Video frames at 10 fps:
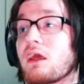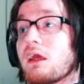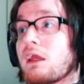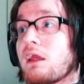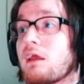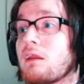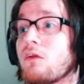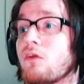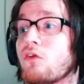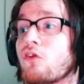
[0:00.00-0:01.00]
And
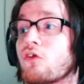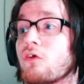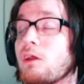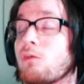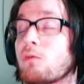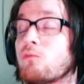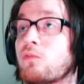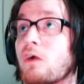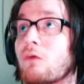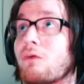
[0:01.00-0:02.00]
if I'm
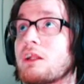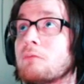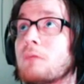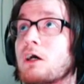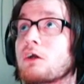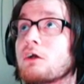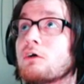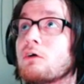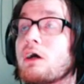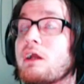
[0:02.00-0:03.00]
following the manga,
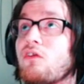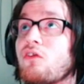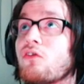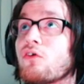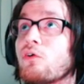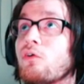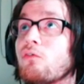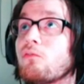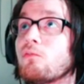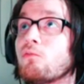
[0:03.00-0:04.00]
I don't
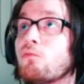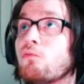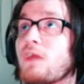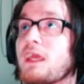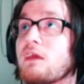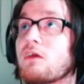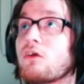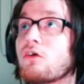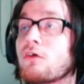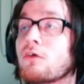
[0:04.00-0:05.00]
think
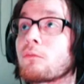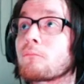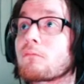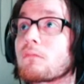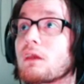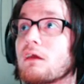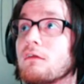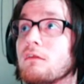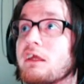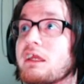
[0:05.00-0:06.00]

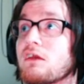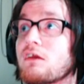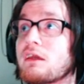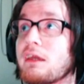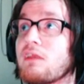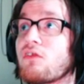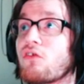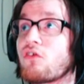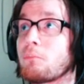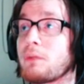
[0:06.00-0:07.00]
Link
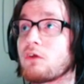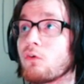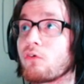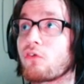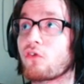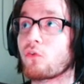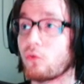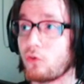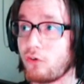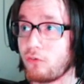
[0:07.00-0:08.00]
gets a big Goron sword,